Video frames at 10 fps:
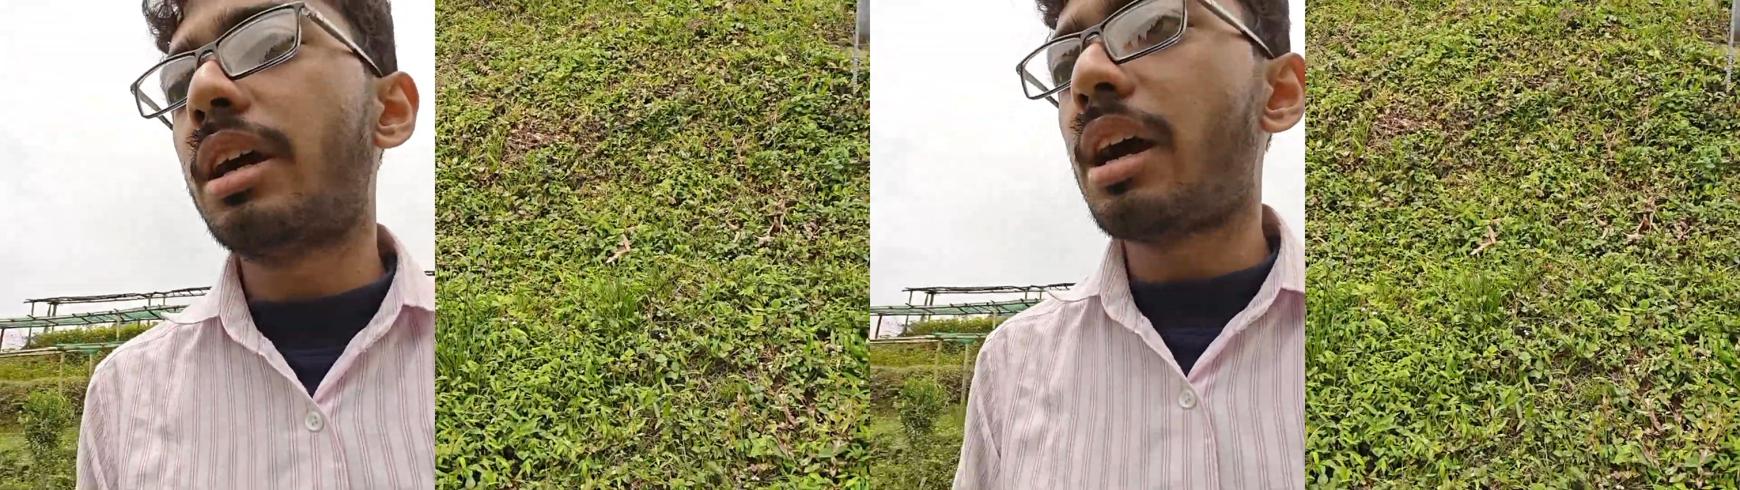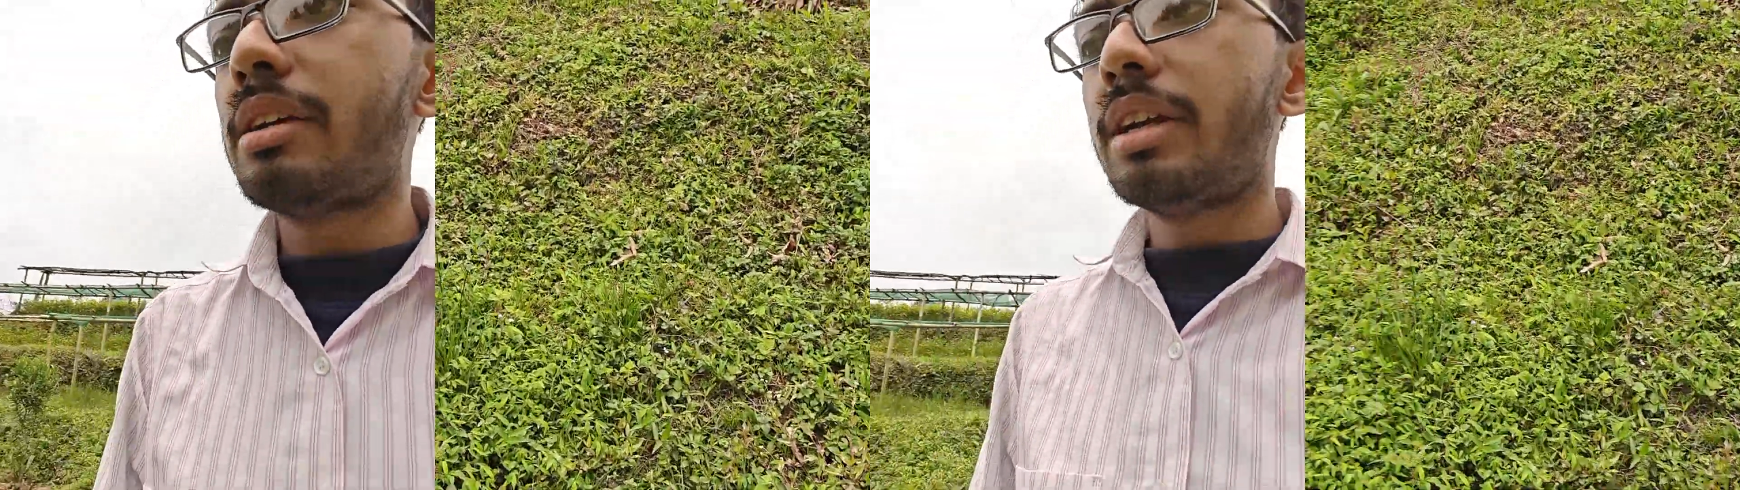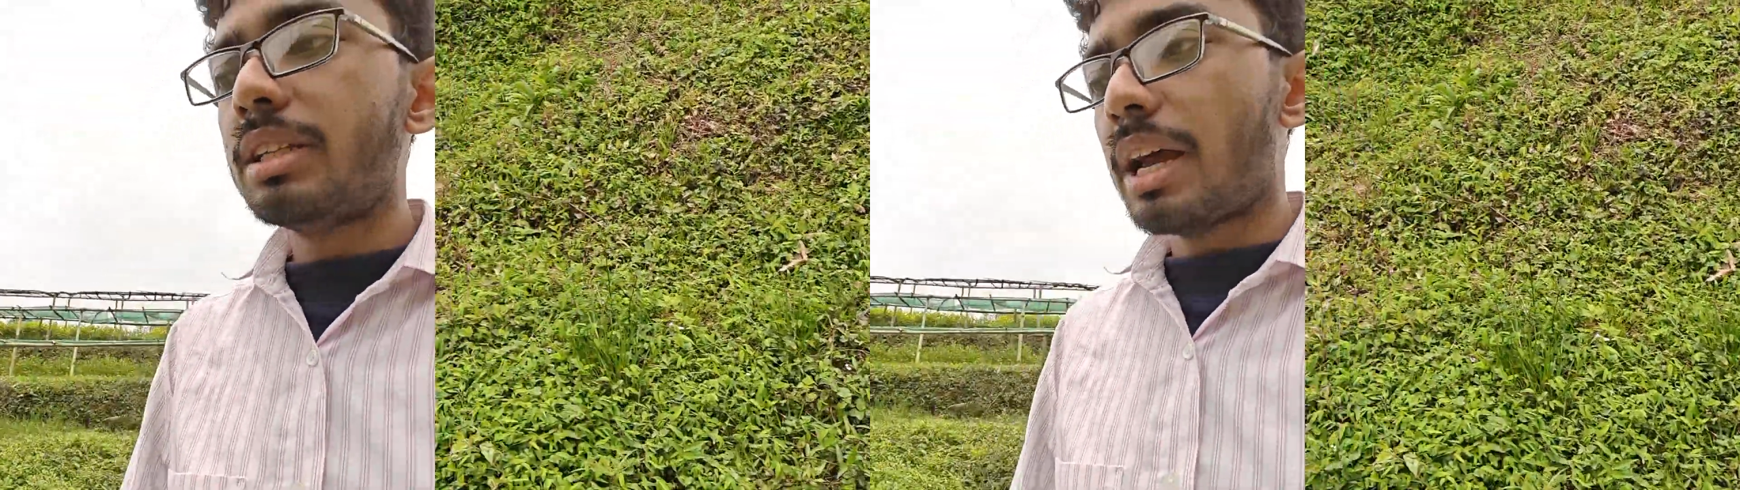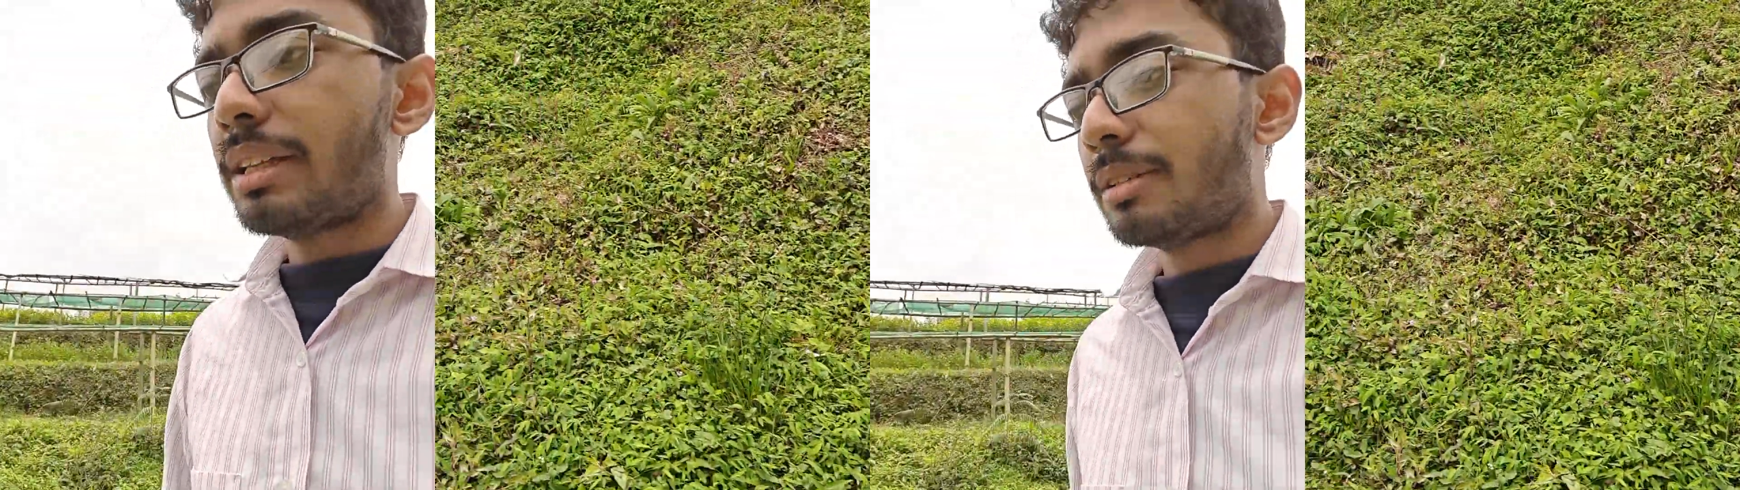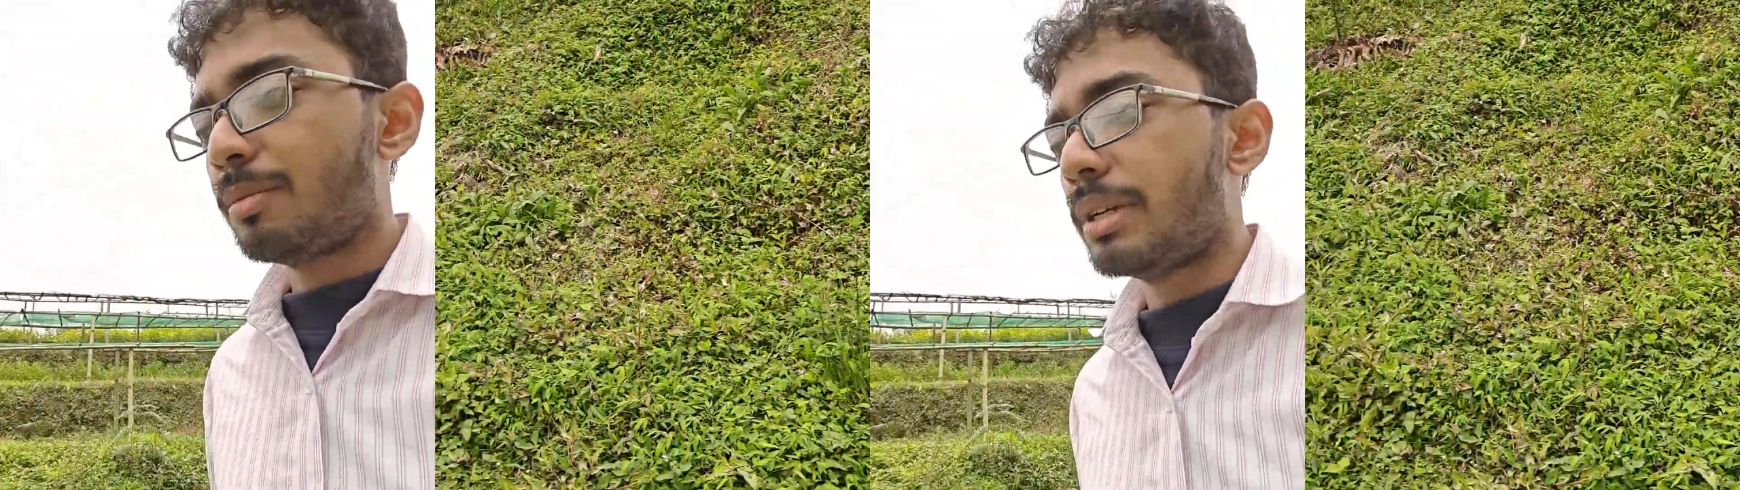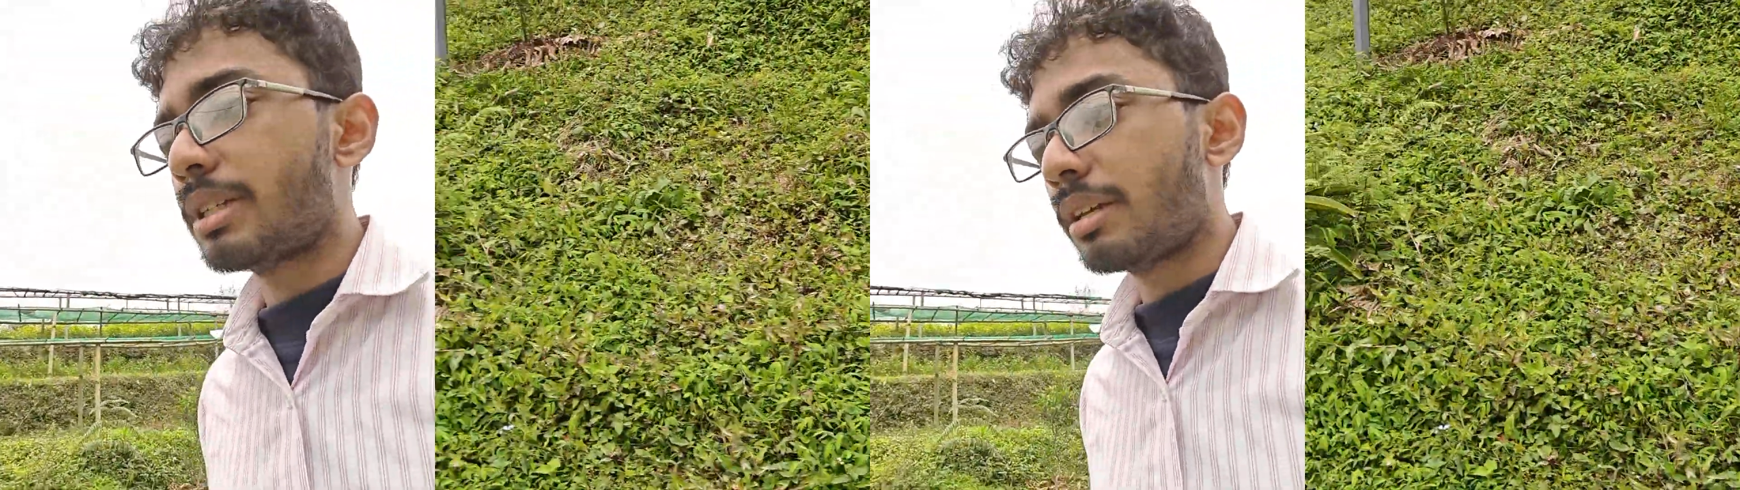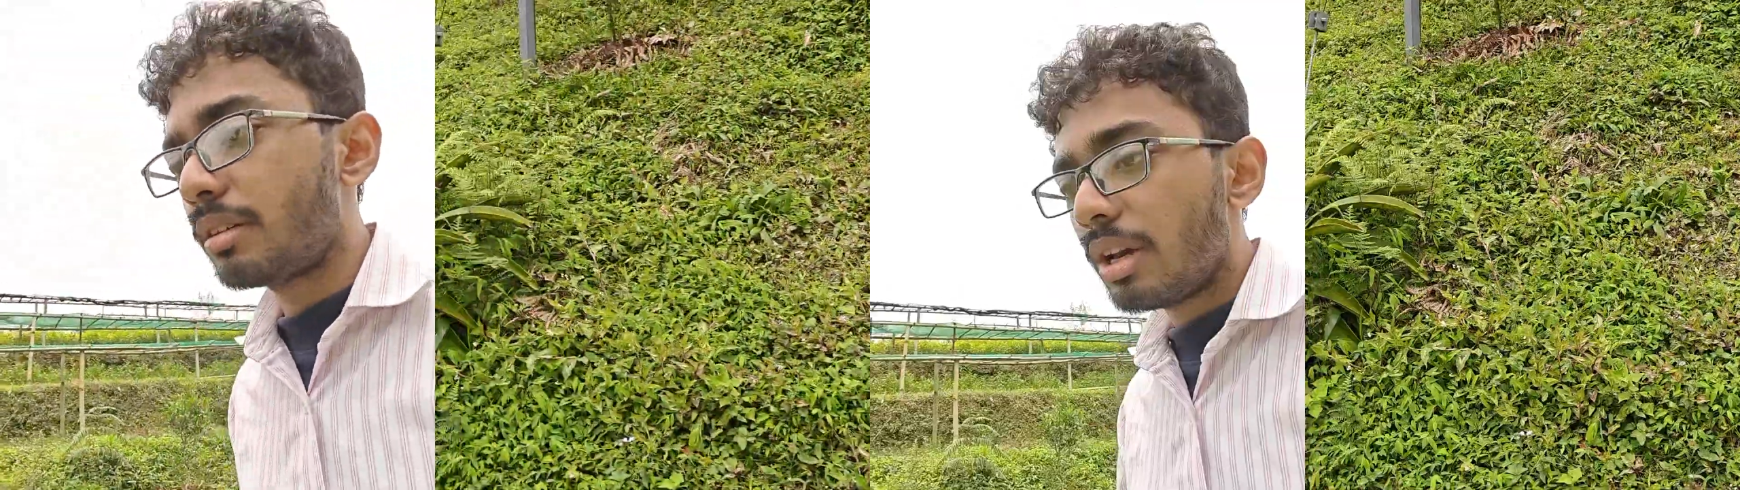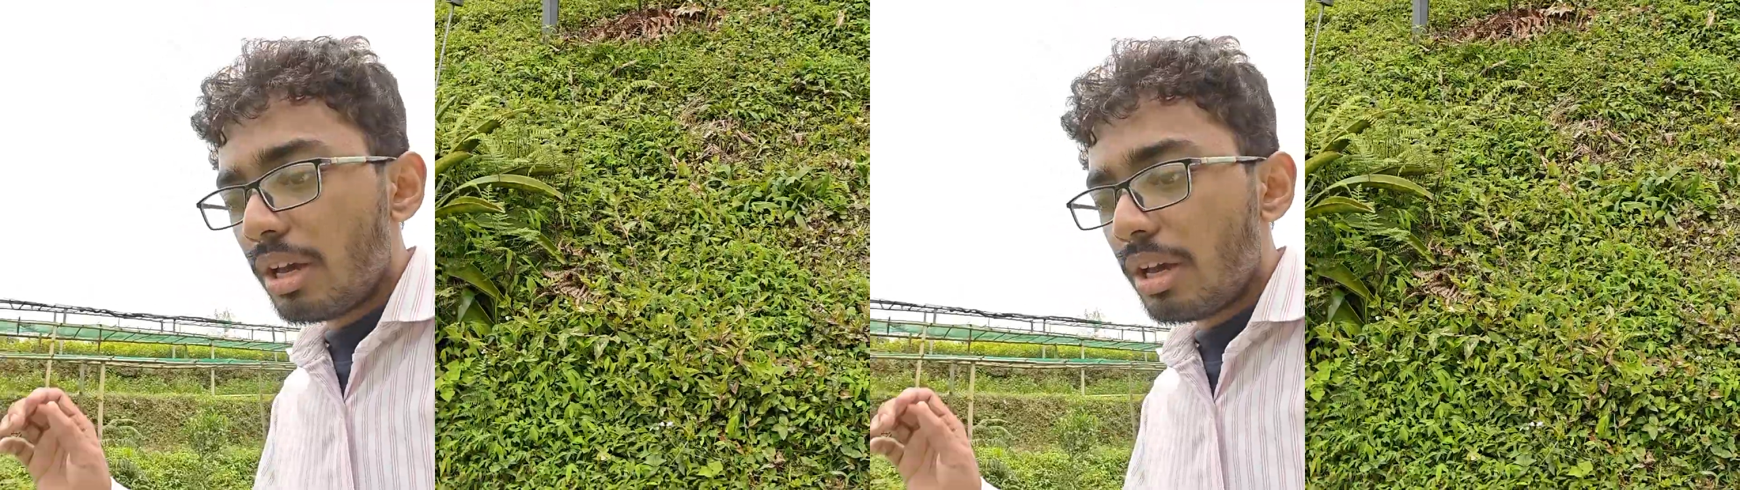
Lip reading: I really like this place, and